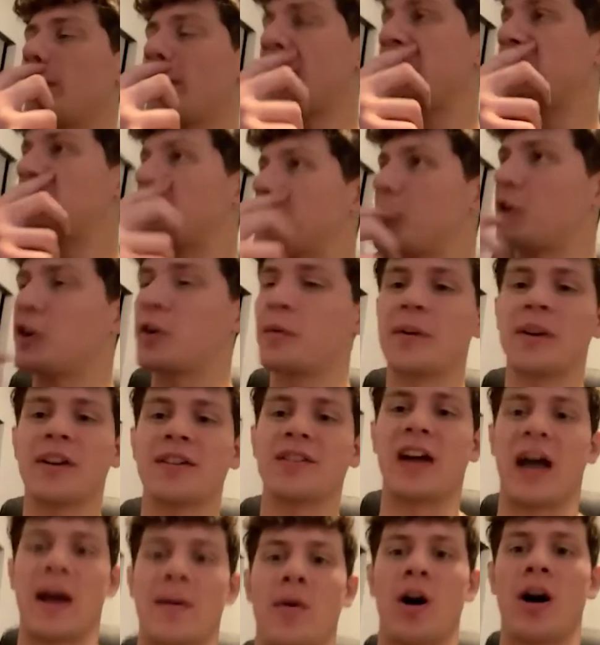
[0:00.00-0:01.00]
I had a little bit
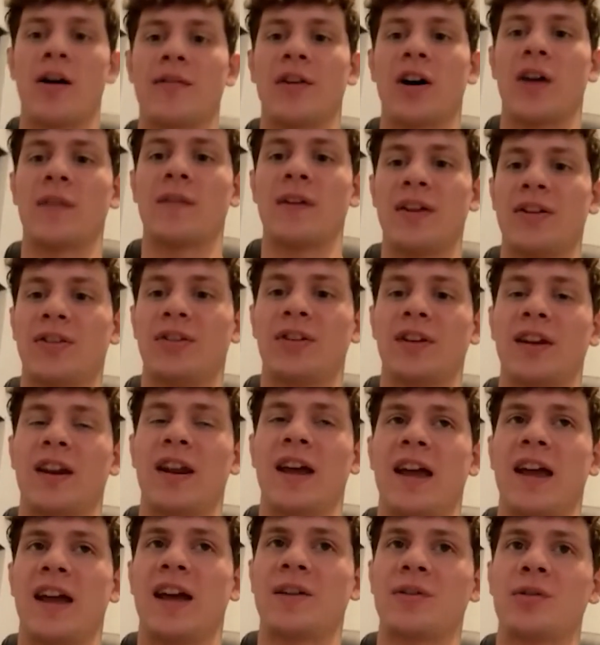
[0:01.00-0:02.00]
of time off, obviously,
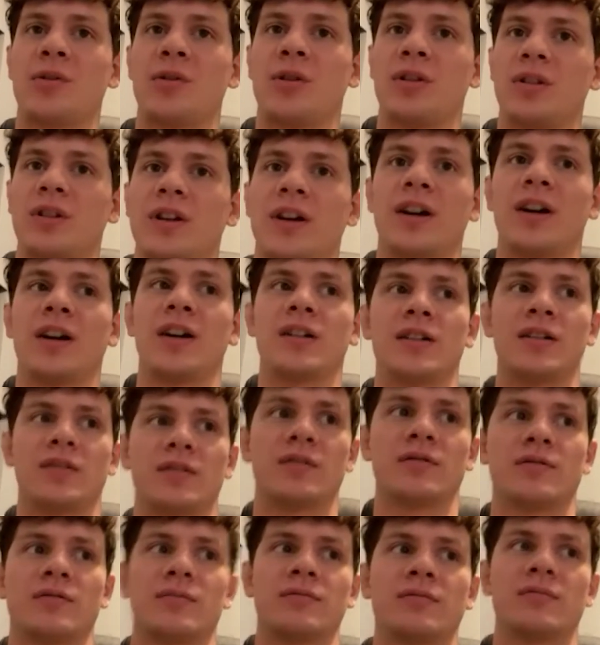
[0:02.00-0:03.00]
to handle, uh,
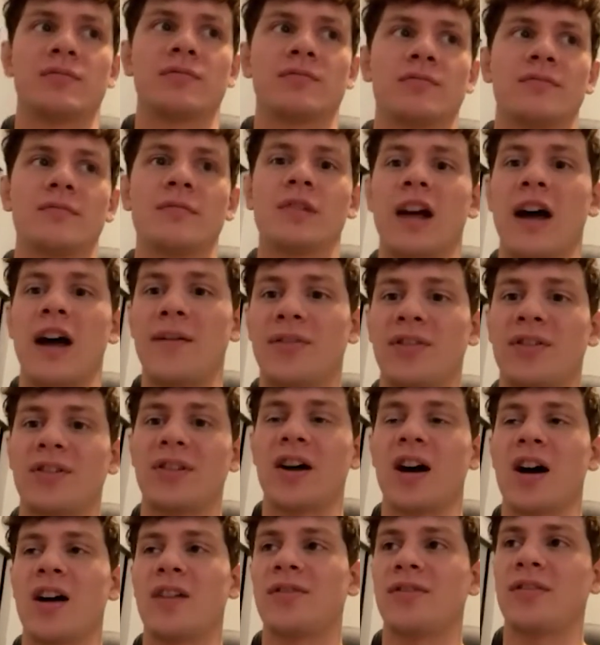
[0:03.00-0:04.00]
life
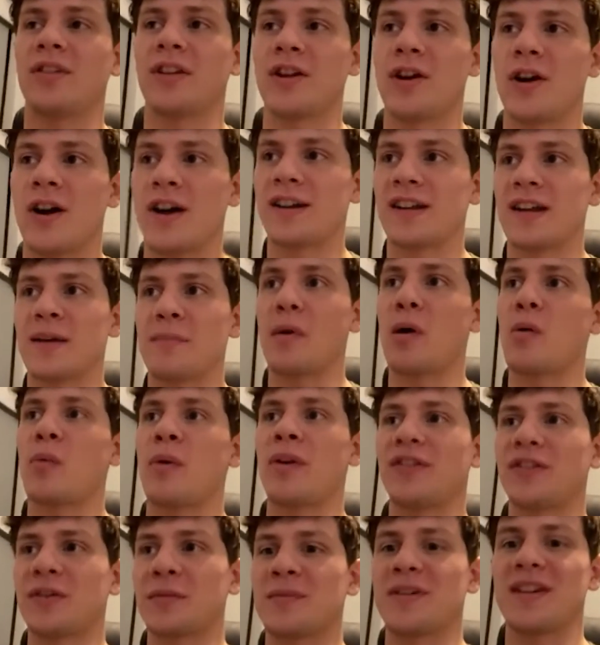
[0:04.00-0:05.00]
stuff, you know, I had to get my
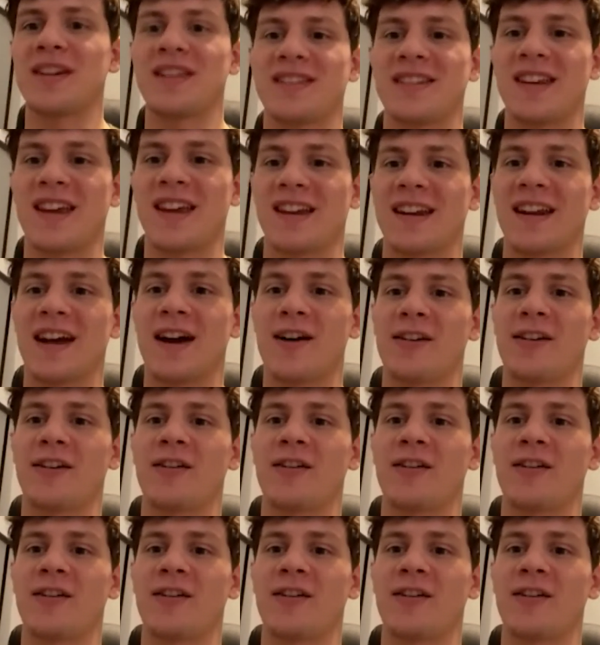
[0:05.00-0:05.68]
wisdom teeth taken out